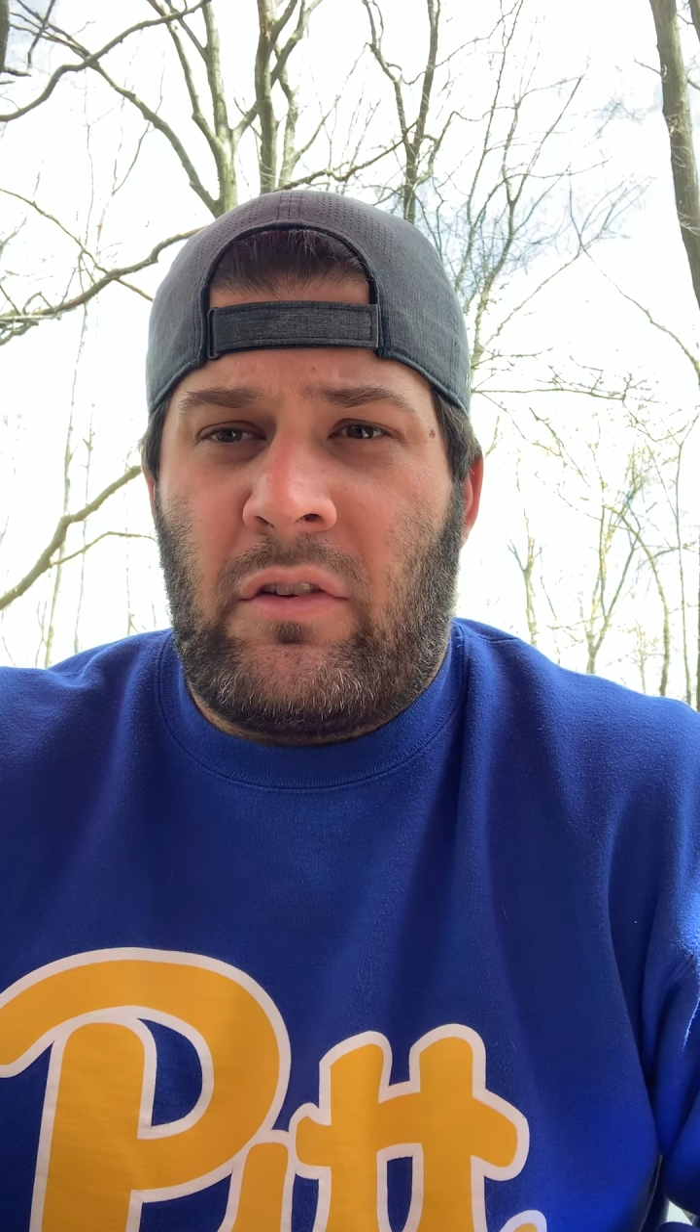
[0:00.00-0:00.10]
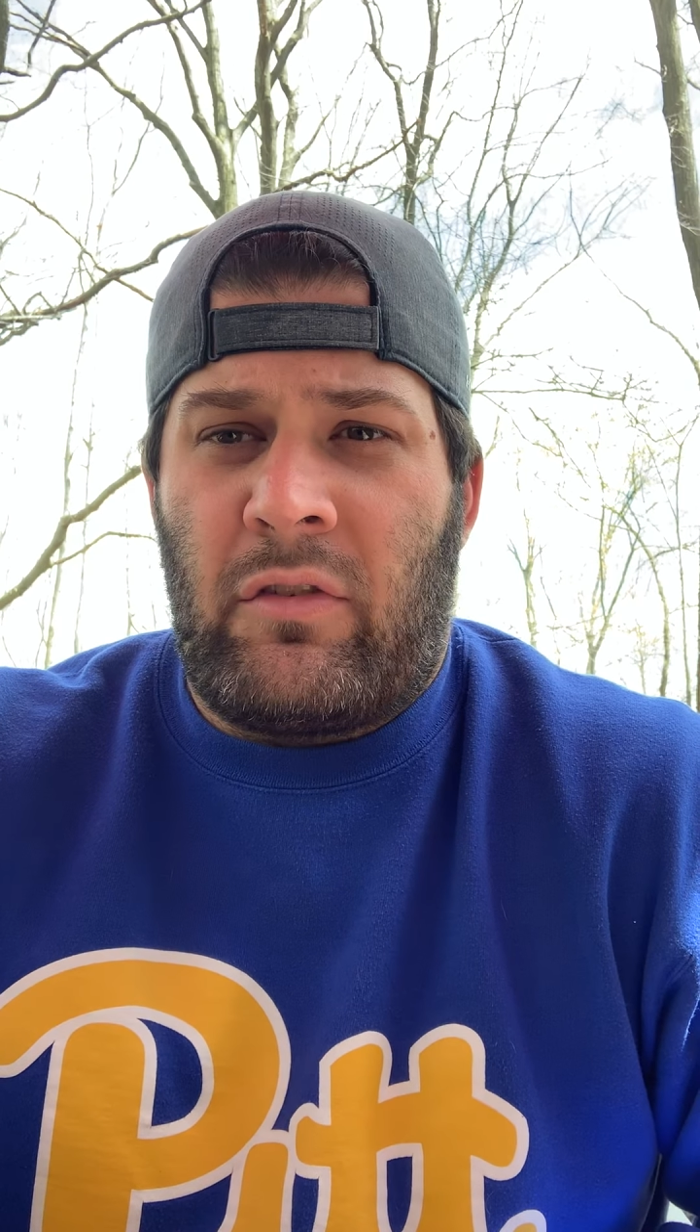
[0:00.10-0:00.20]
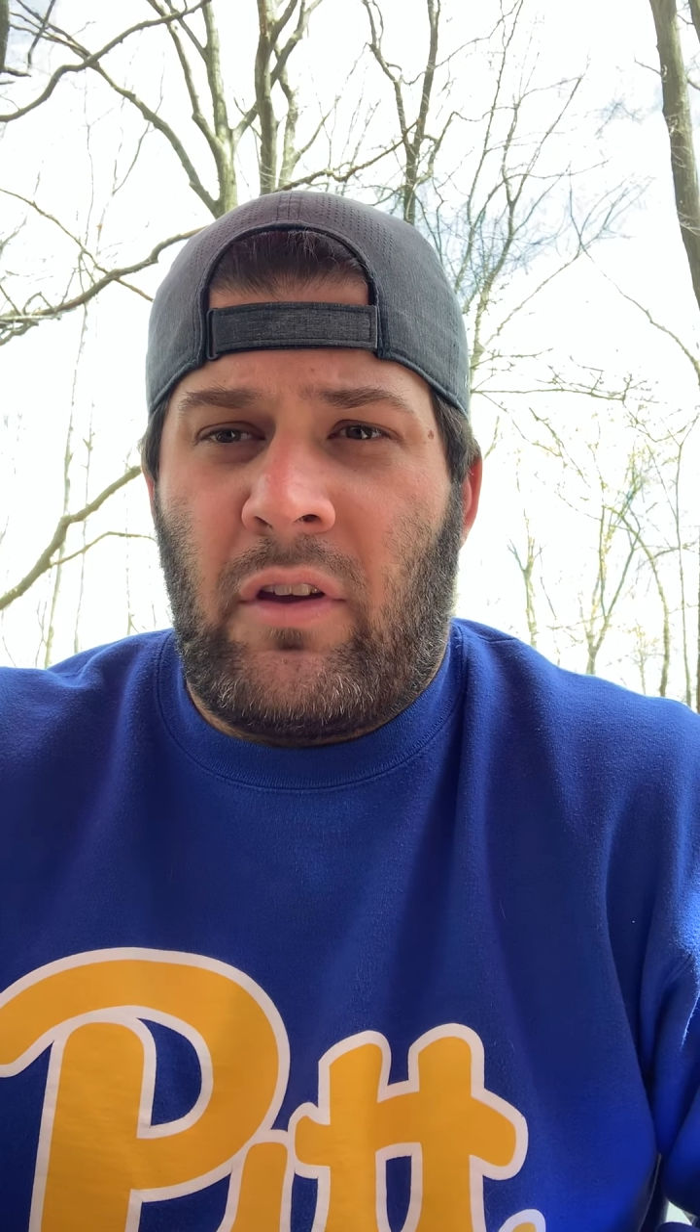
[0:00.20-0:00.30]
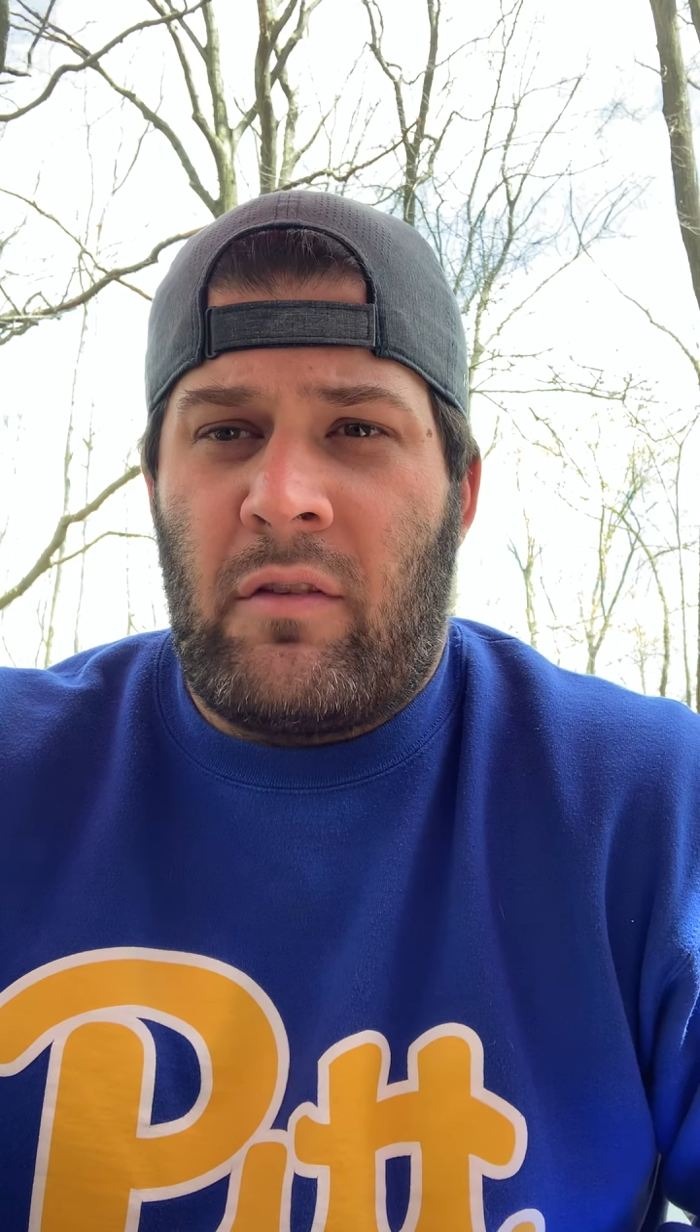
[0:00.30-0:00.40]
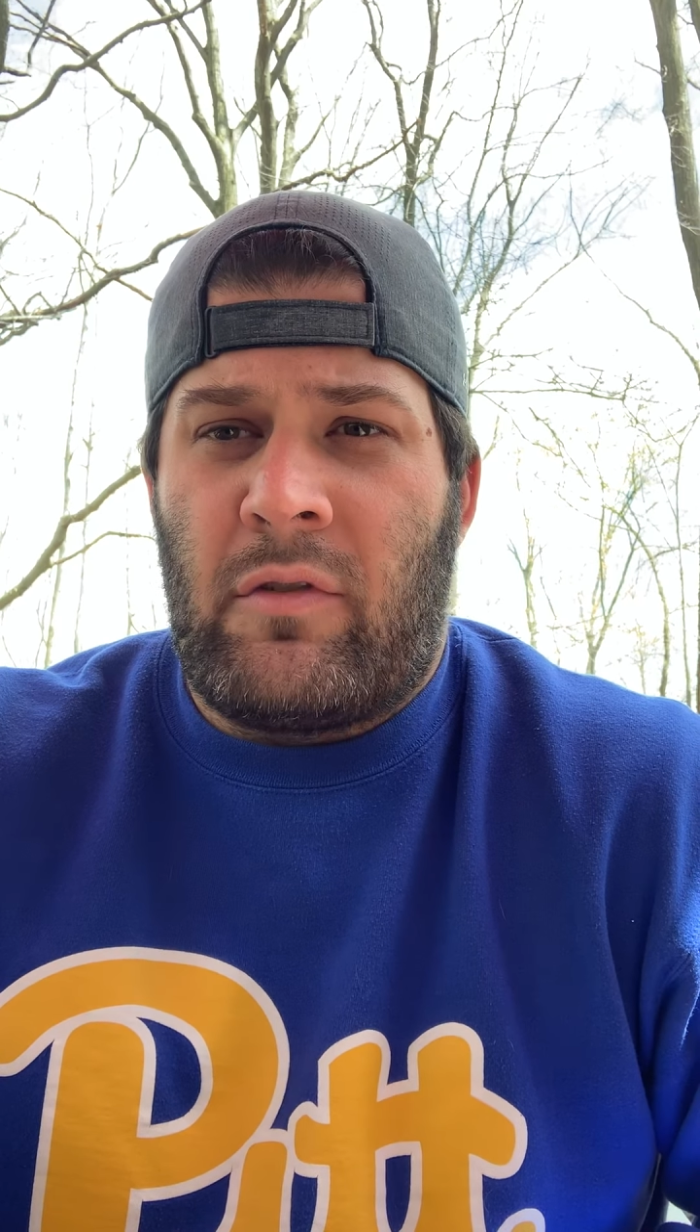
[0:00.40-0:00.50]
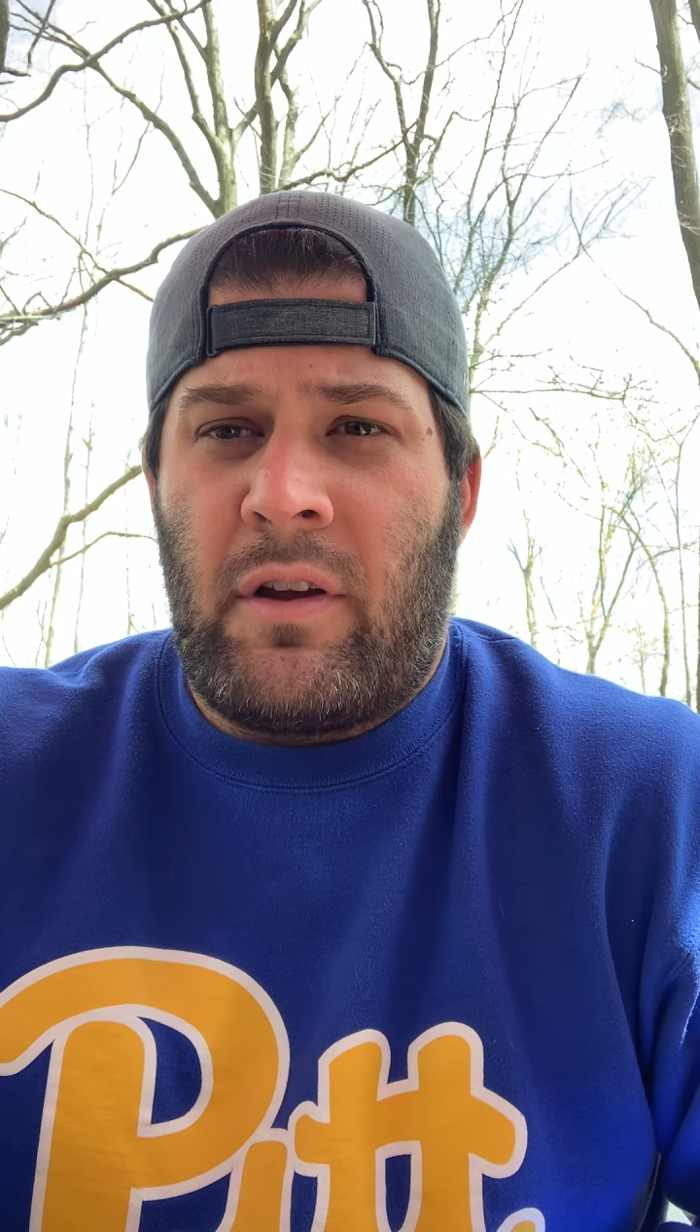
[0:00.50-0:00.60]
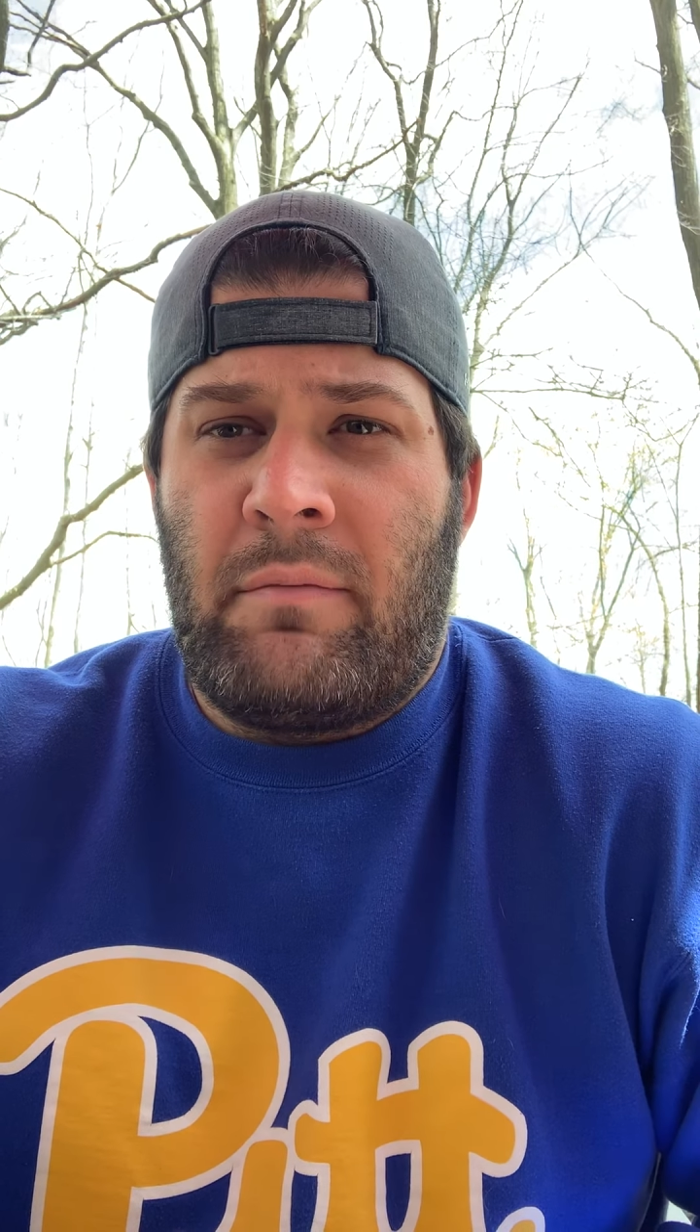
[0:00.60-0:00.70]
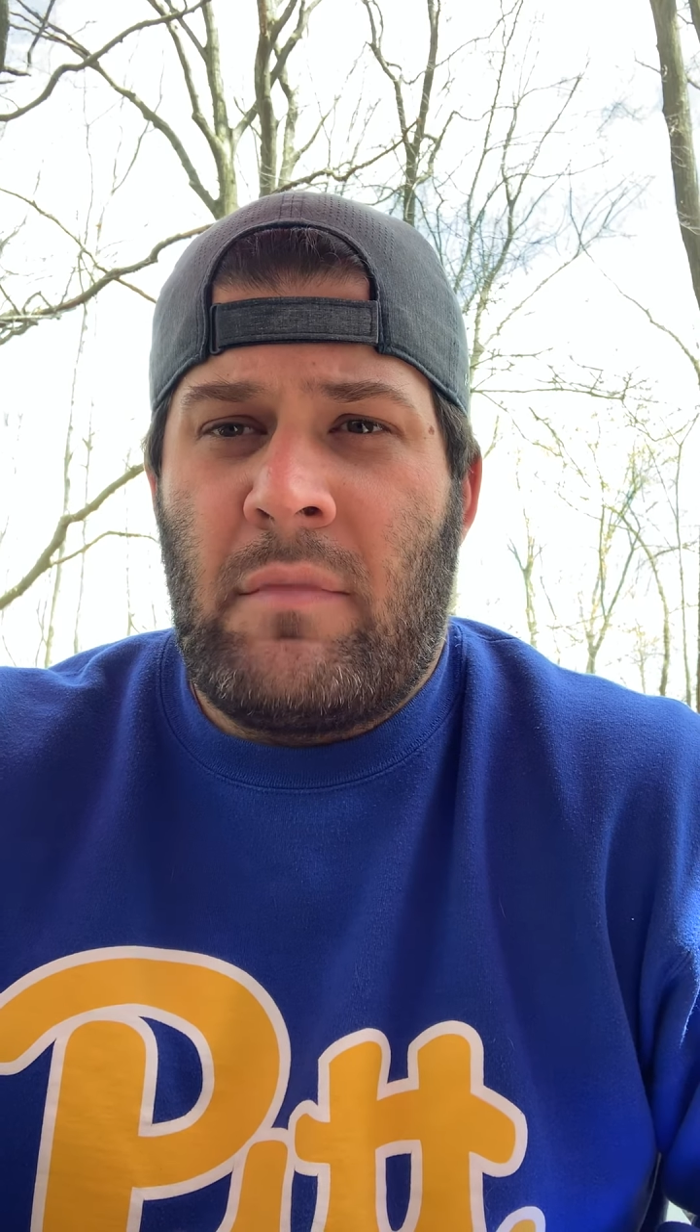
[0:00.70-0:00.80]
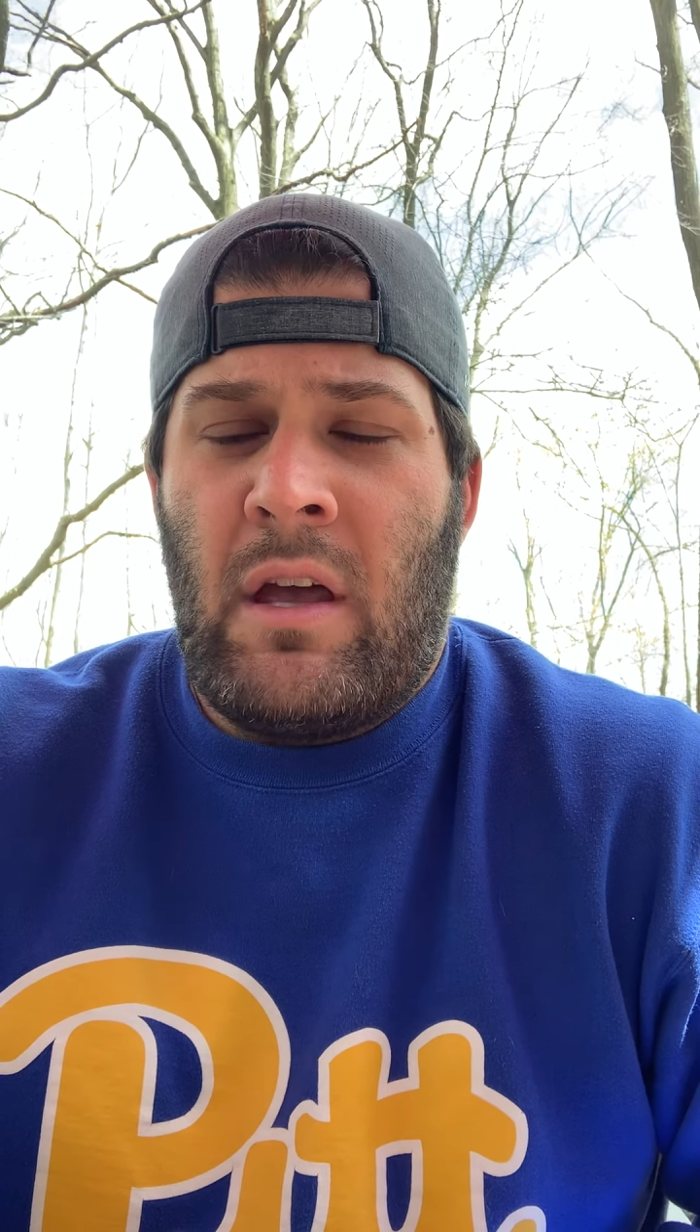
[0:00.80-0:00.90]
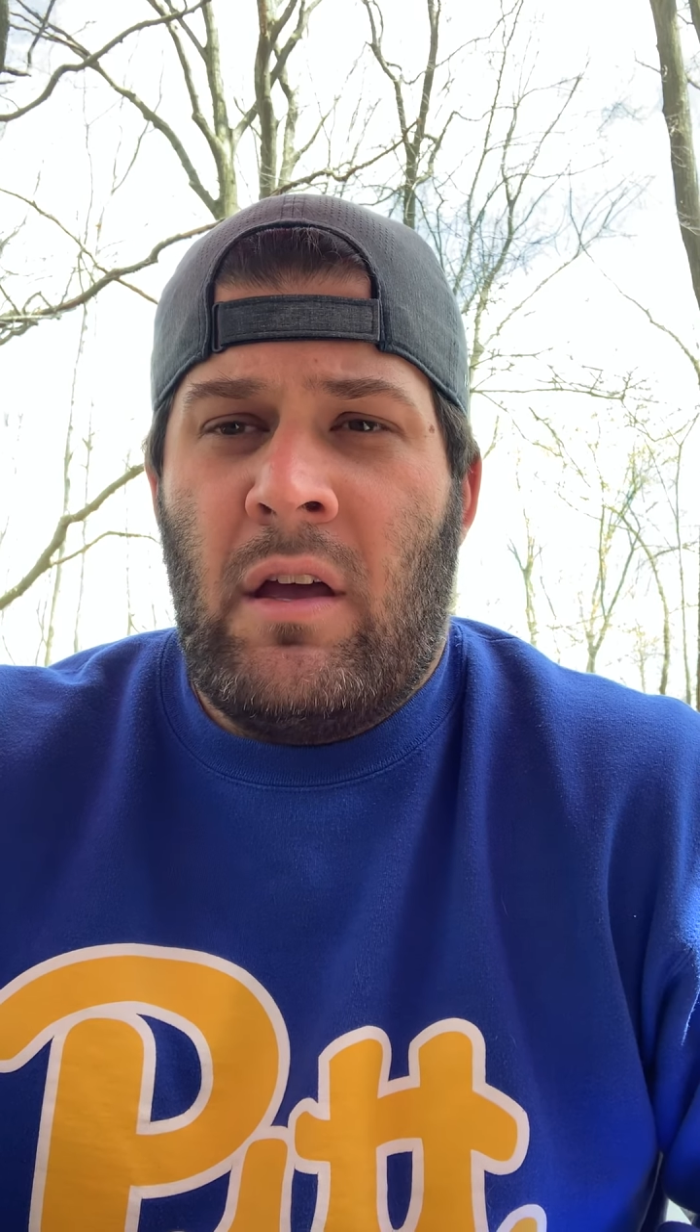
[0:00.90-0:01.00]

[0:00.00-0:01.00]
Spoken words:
to slavery.